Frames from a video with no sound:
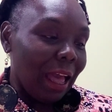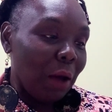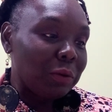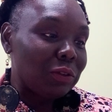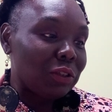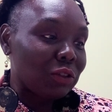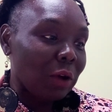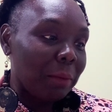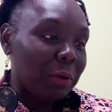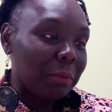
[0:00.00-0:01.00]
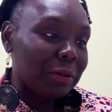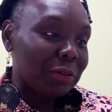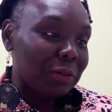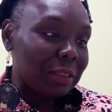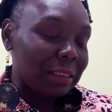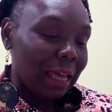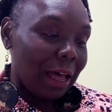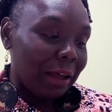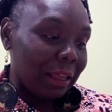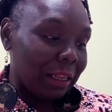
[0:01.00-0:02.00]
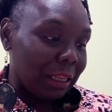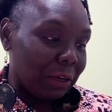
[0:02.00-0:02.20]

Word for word: how would you describe your musical style and